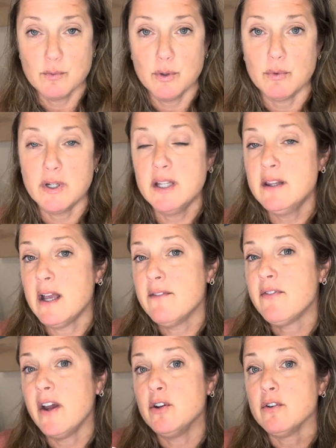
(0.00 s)
When we're in that
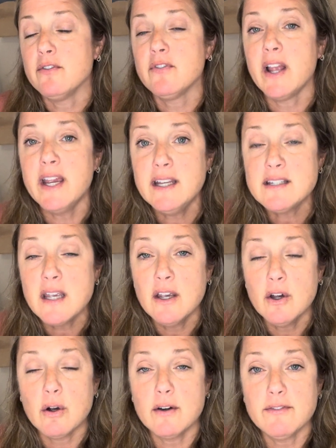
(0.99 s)
fight or flight
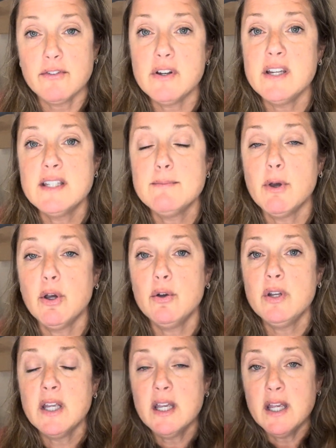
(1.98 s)
or freeze mode,